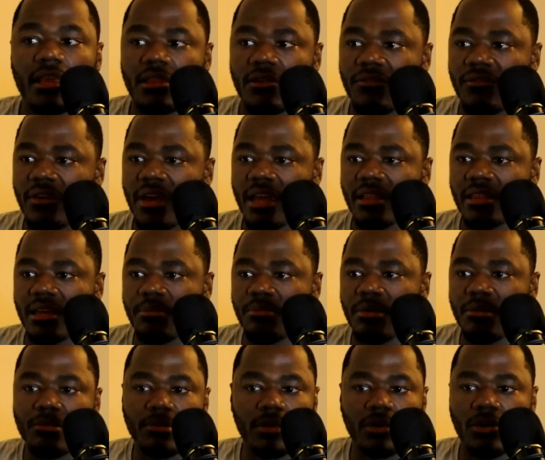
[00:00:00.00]
The fact that
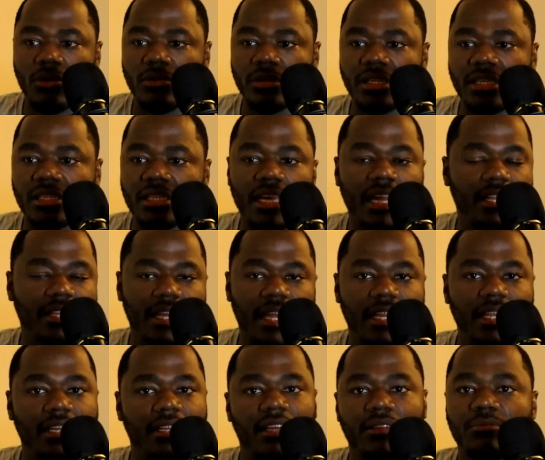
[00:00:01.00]
people are only saying that
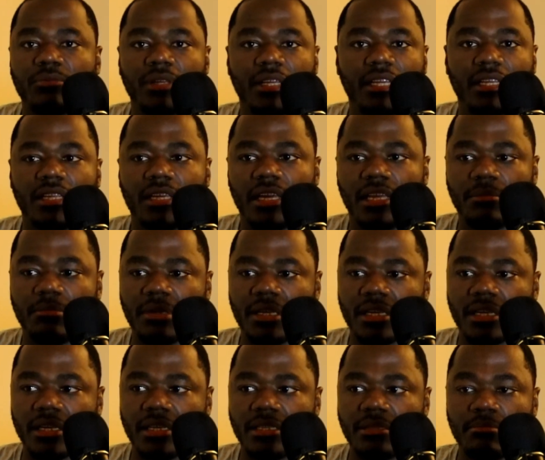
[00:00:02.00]
he did what he did
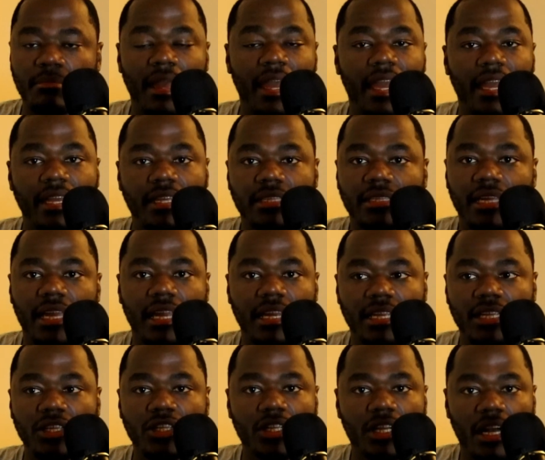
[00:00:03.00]
because Meg said
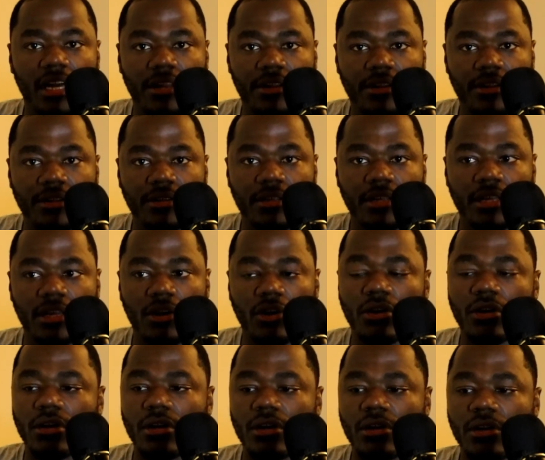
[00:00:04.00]
he shot her,
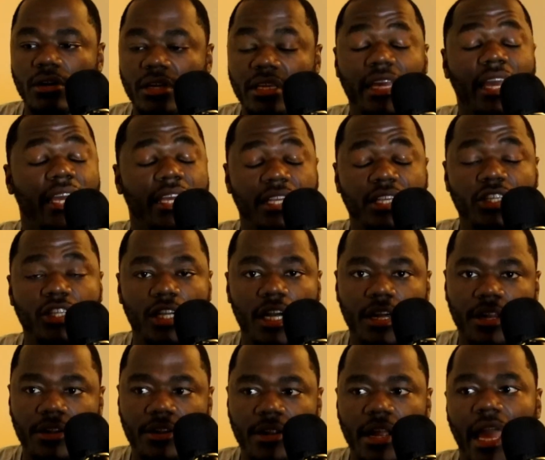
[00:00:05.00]
or he
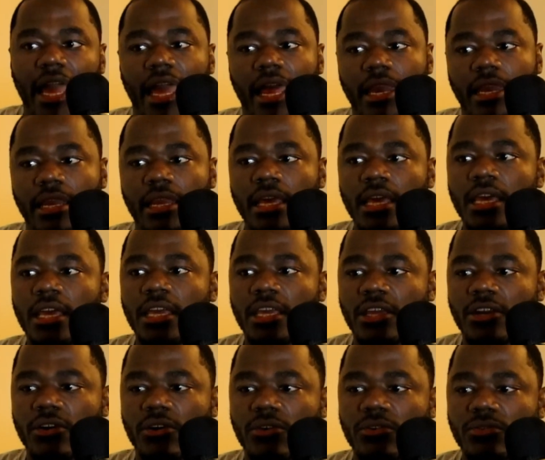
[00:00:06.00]
shot her, and
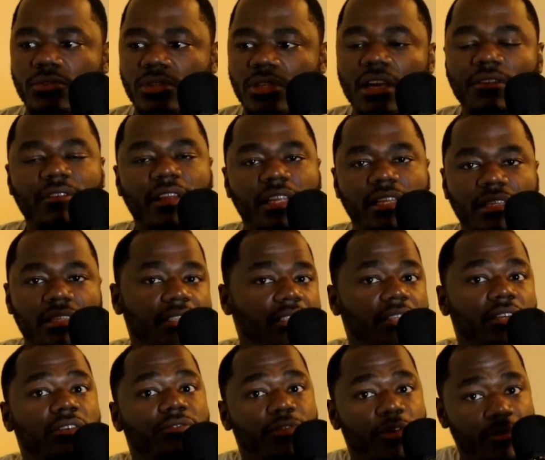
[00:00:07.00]
stuff like this is
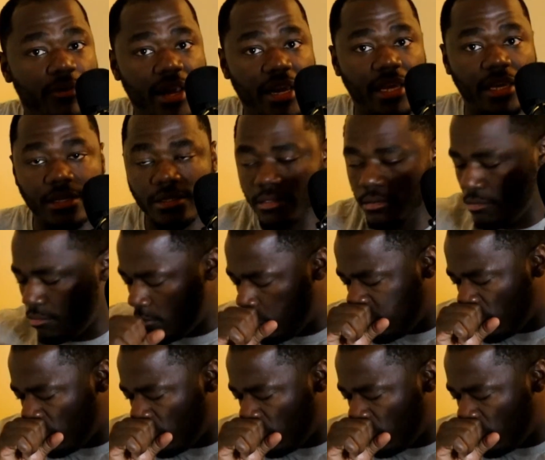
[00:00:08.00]
good for ratings.